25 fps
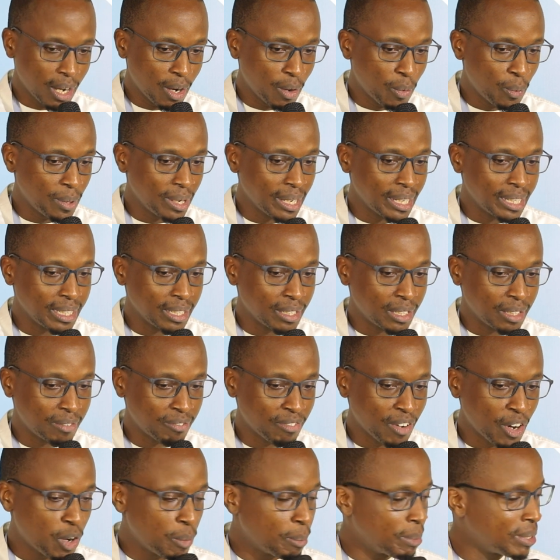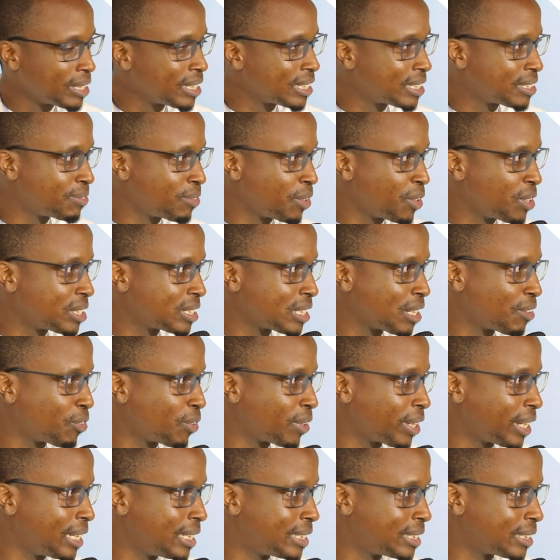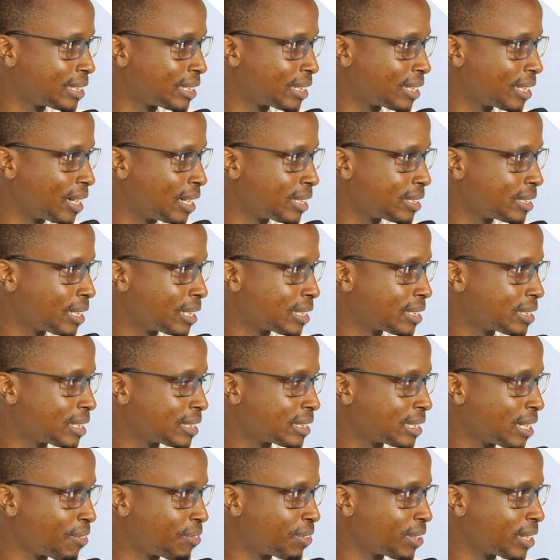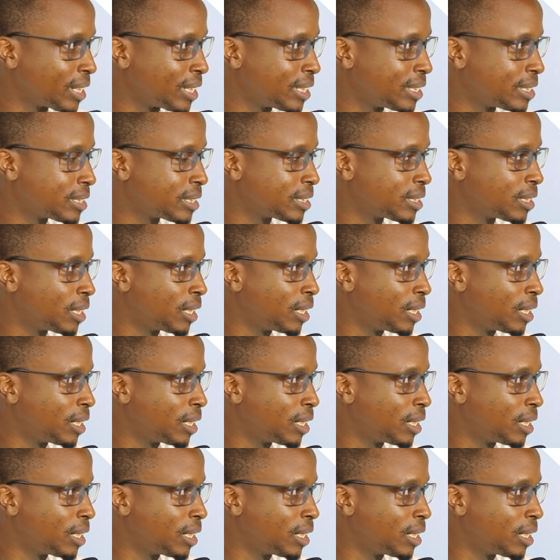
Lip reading: we are in an environment that's very suffocating as us as Africans.